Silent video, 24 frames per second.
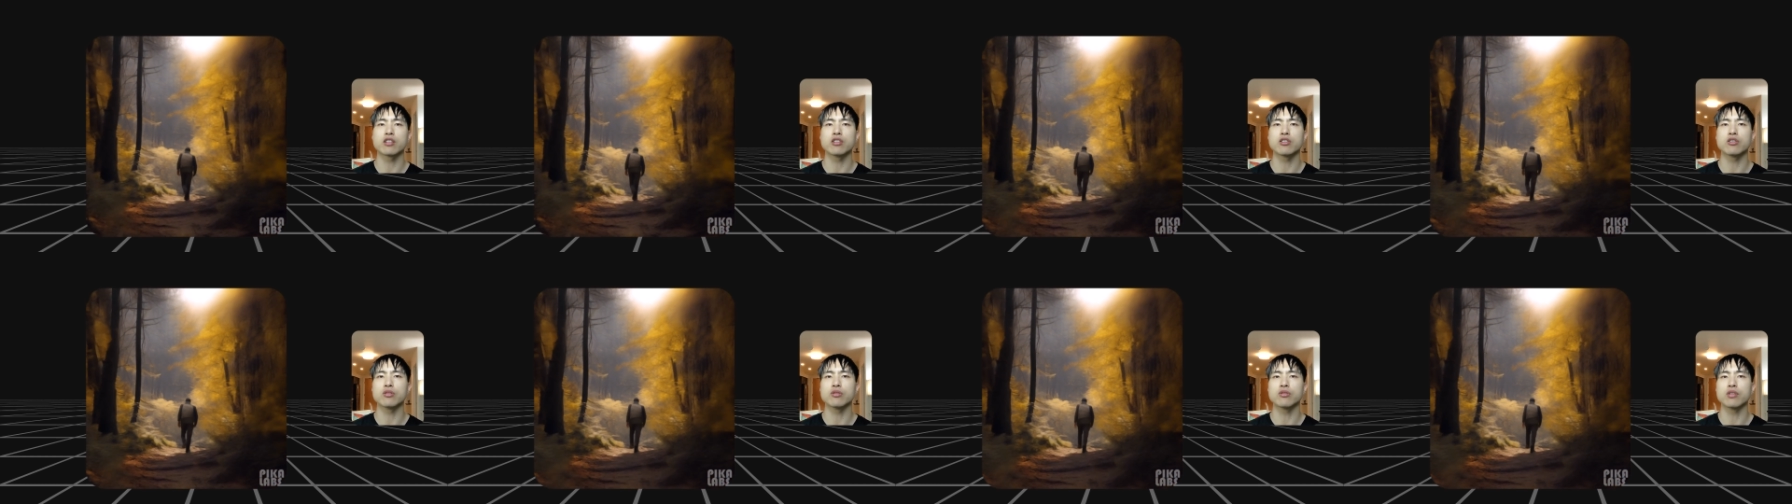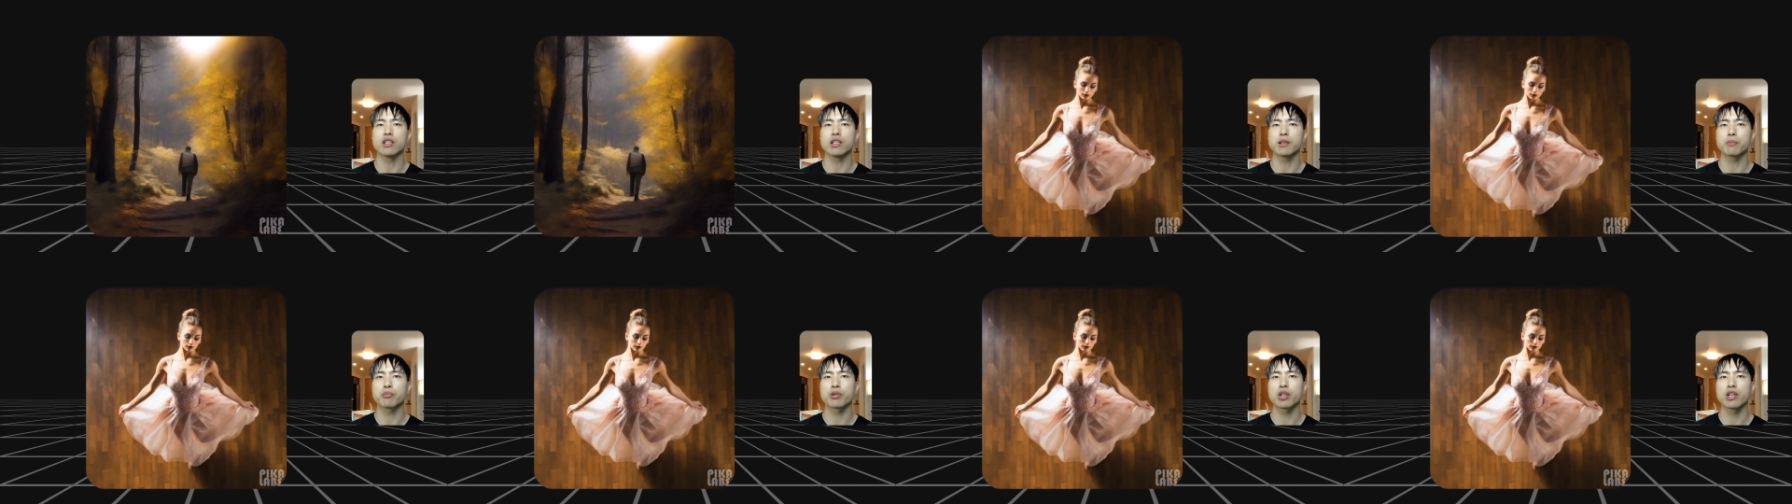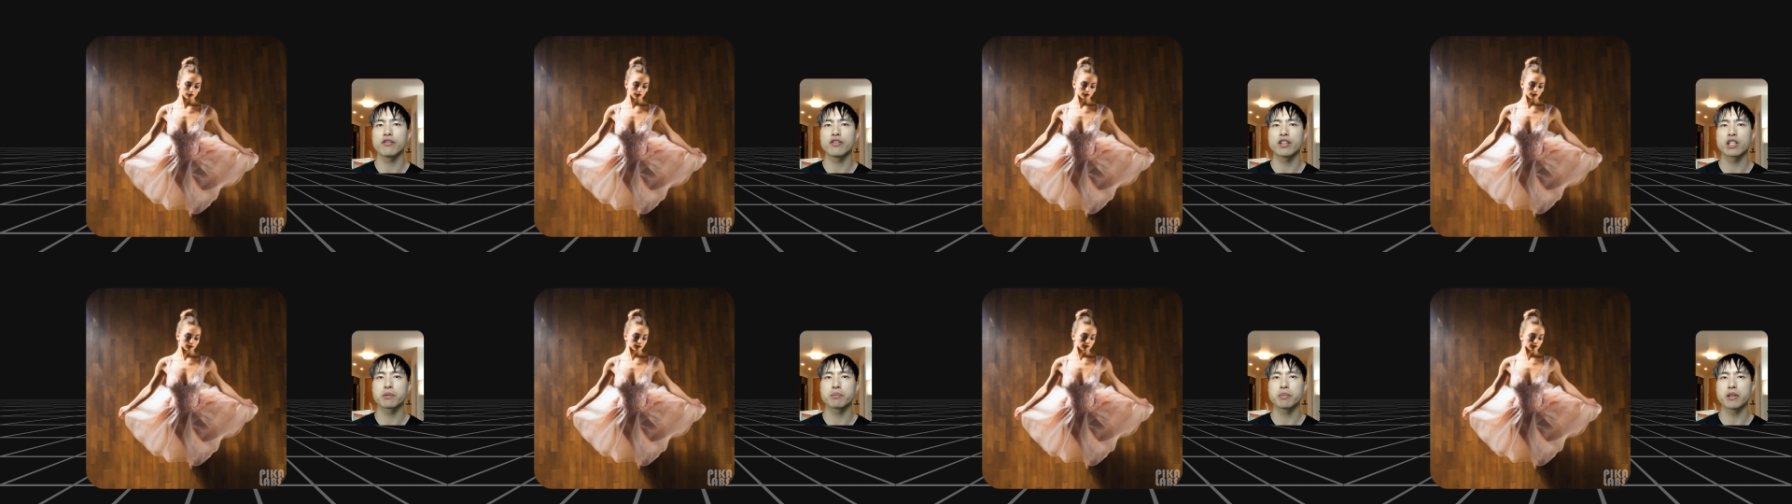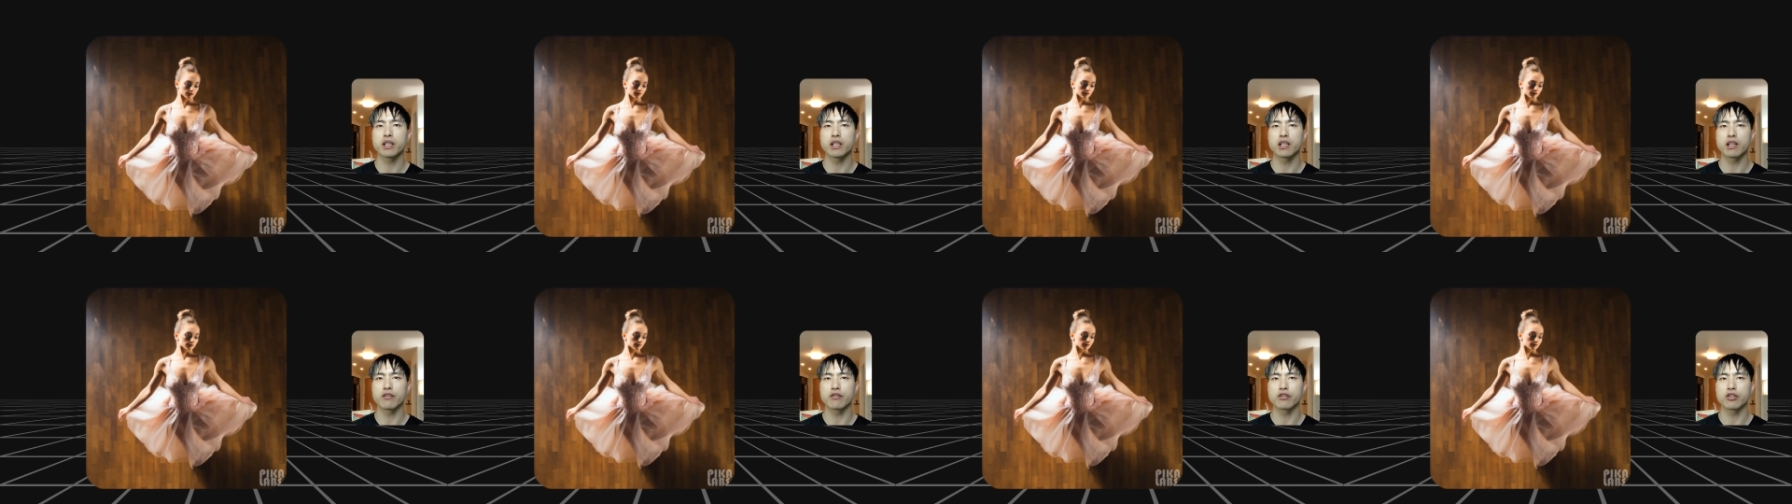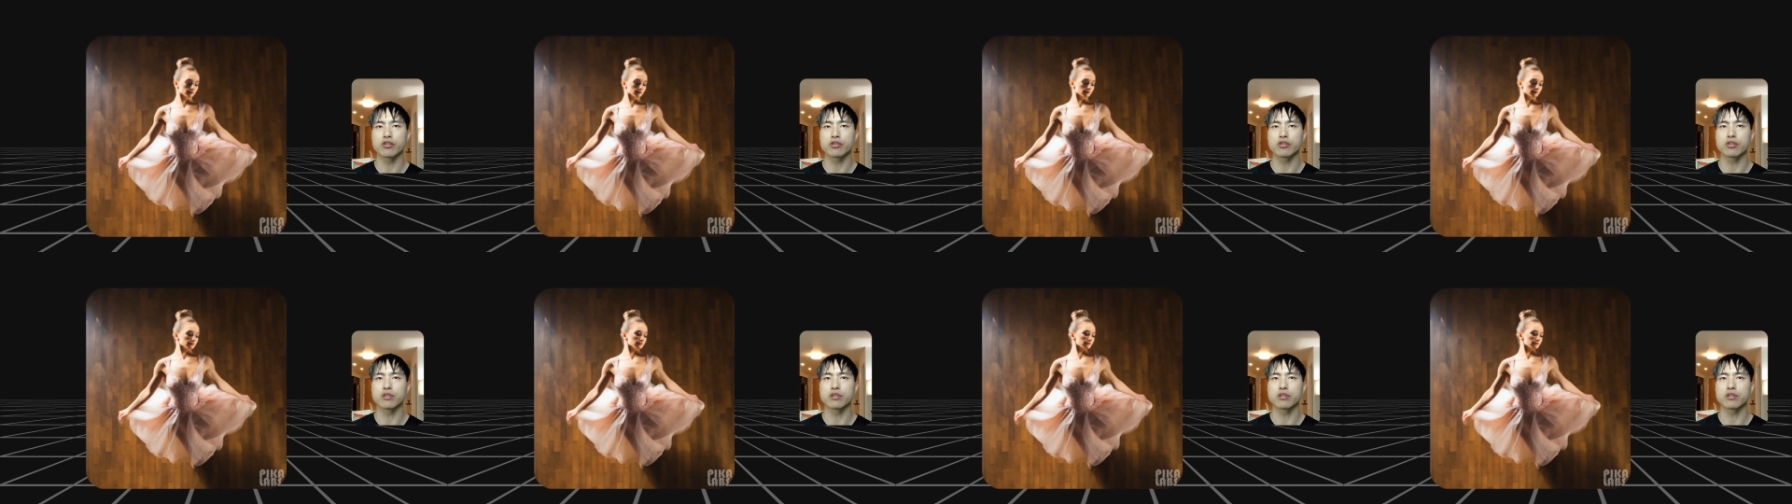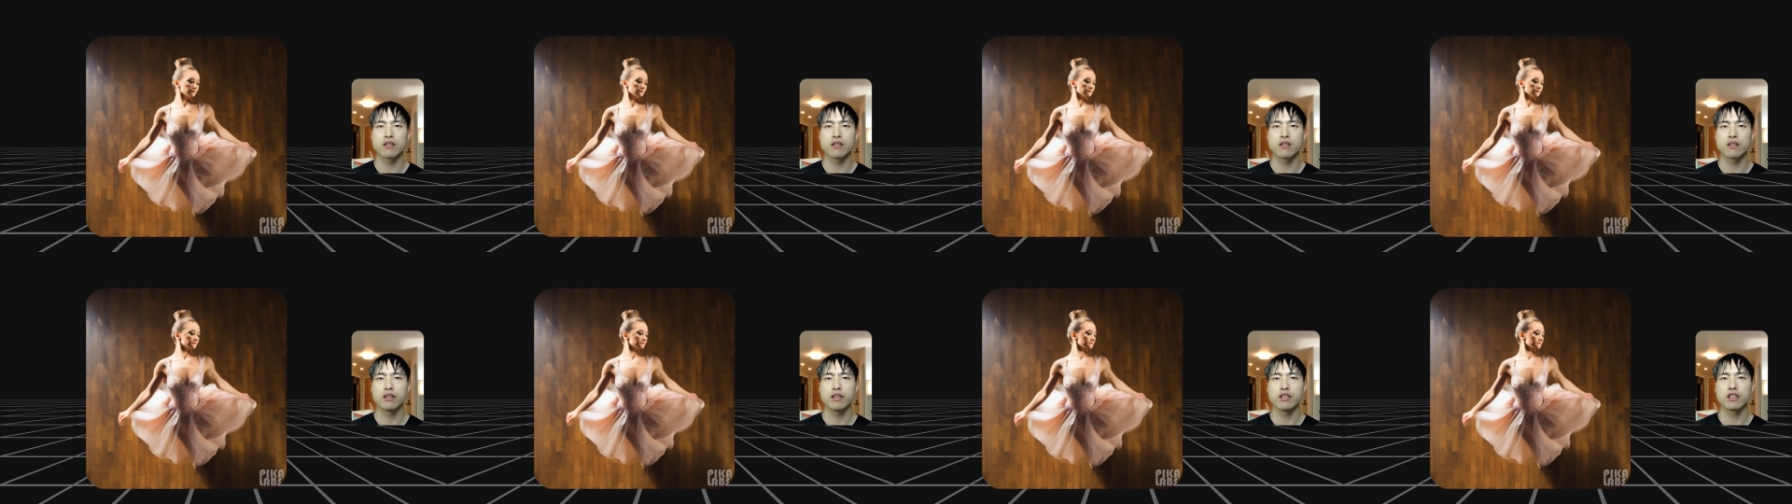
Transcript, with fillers: to do in the previous Pika versions.